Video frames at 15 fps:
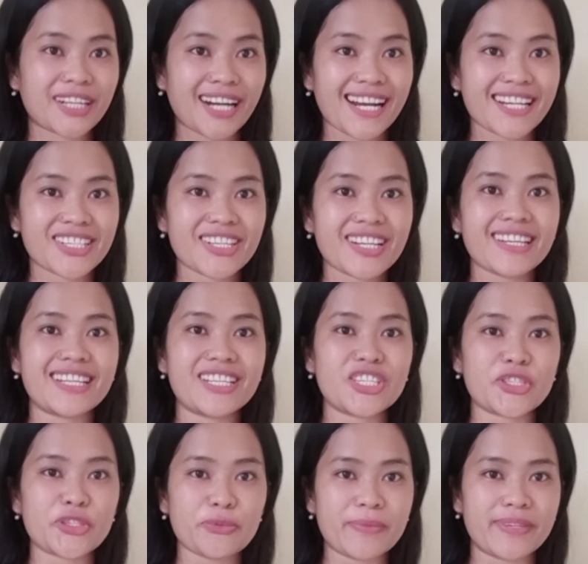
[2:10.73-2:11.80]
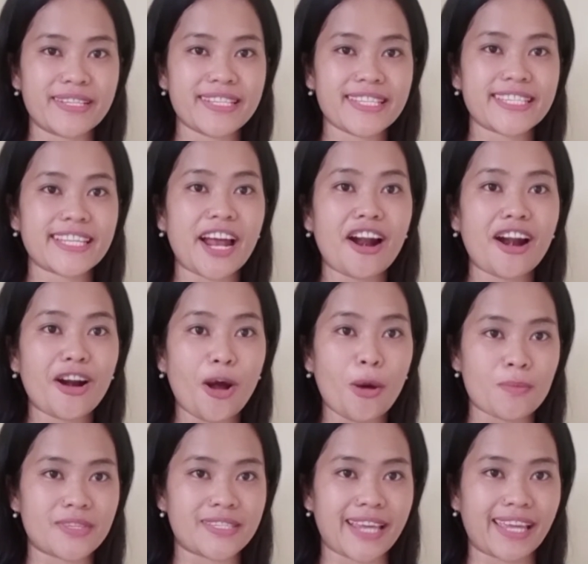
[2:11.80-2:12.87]
Percussion instruments are
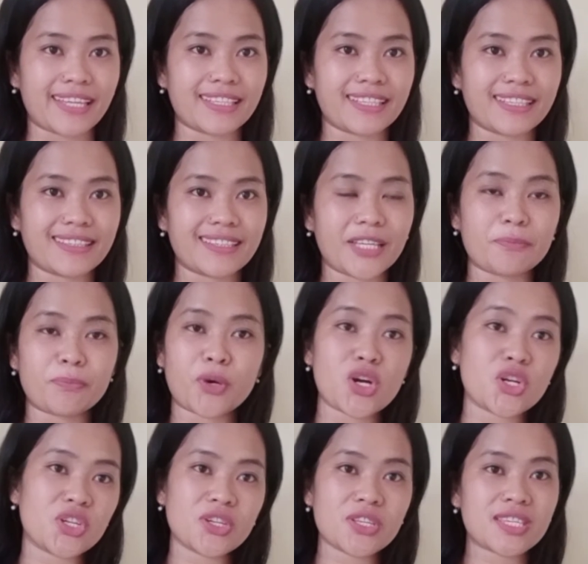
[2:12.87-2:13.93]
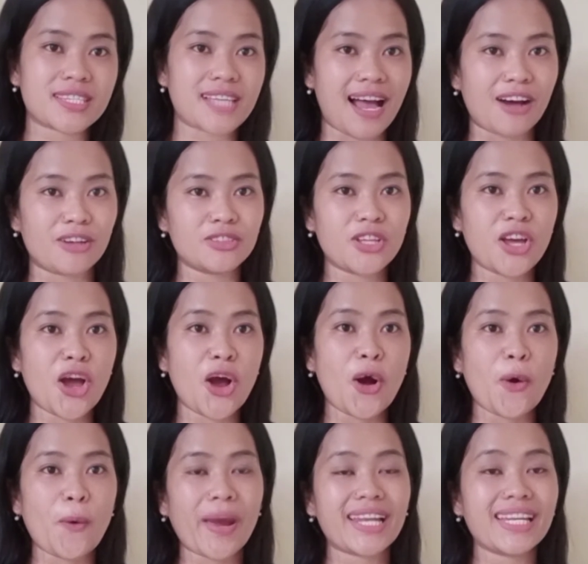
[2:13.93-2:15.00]
objects that produce sound
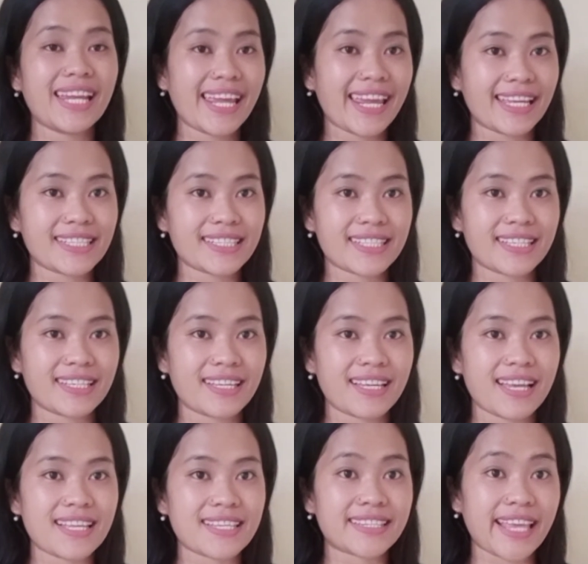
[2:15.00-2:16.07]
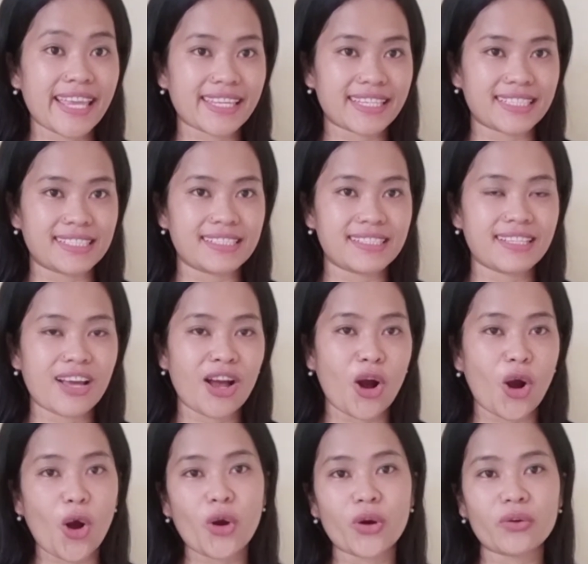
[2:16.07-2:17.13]
when hit, shaken, or
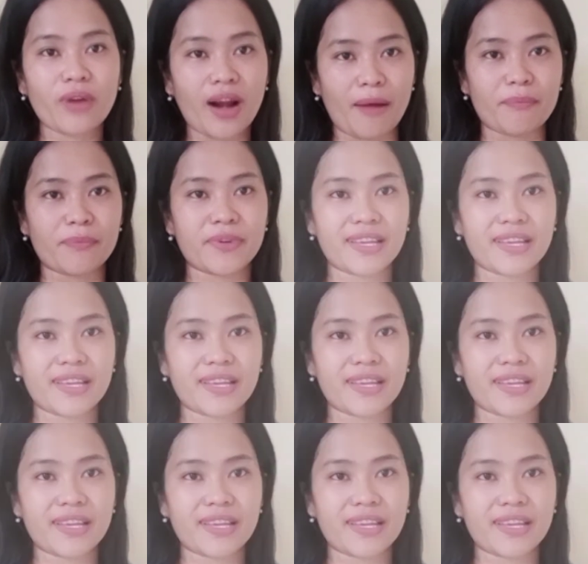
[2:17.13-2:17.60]
rapped.